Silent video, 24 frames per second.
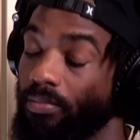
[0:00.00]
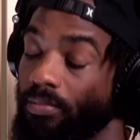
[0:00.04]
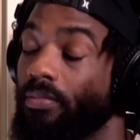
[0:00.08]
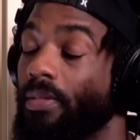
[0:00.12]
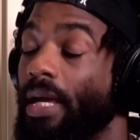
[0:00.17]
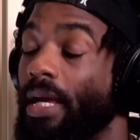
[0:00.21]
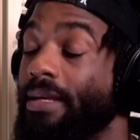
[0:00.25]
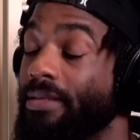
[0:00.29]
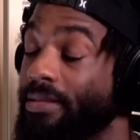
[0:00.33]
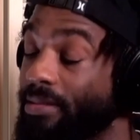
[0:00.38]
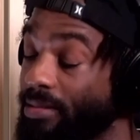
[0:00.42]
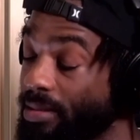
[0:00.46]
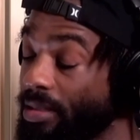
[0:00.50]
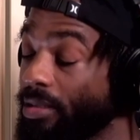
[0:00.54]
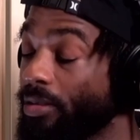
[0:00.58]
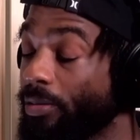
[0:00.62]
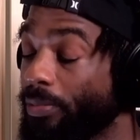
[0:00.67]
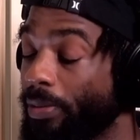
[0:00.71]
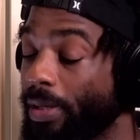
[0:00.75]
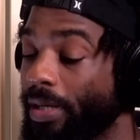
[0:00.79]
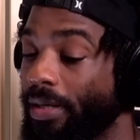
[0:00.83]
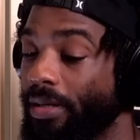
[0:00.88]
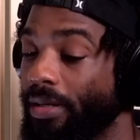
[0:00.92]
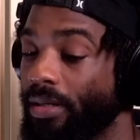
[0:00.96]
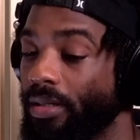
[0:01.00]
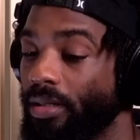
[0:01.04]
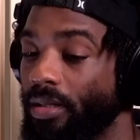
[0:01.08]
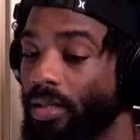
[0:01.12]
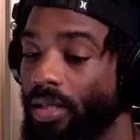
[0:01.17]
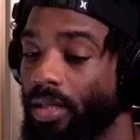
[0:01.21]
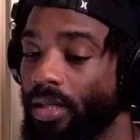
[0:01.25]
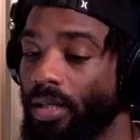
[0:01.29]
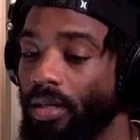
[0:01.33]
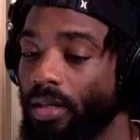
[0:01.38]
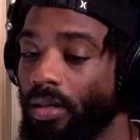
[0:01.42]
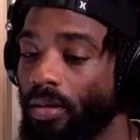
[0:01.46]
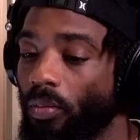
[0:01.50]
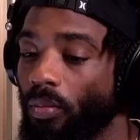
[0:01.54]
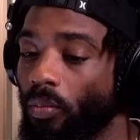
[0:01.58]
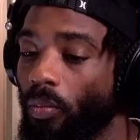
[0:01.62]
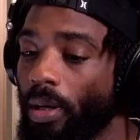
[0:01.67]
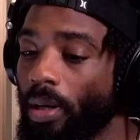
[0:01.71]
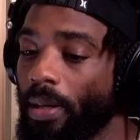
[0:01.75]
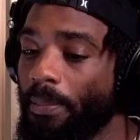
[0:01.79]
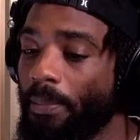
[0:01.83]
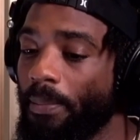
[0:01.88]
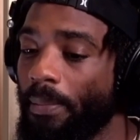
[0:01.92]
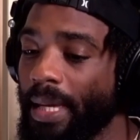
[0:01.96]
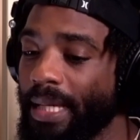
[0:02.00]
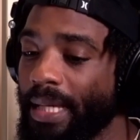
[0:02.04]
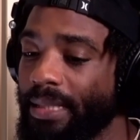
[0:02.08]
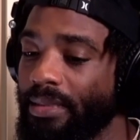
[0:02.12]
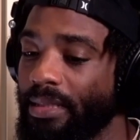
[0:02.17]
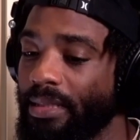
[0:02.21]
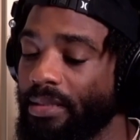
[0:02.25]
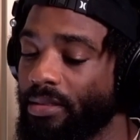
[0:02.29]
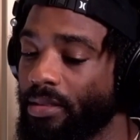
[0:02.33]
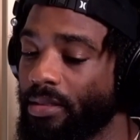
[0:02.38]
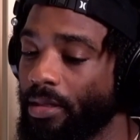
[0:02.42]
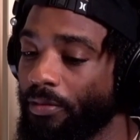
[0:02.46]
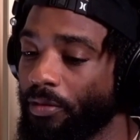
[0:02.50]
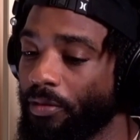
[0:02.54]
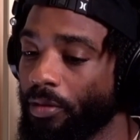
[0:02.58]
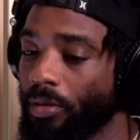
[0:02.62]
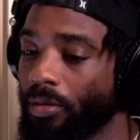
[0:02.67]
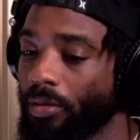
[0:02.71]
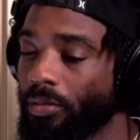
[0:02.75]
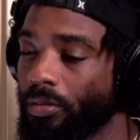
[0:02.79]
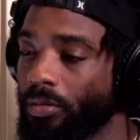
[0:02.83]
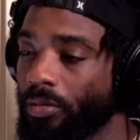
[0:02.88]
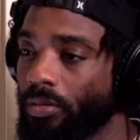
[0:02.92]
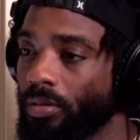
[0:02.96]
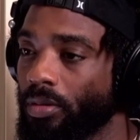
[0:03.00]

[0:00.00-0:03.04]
as a single parent, what makes it difficult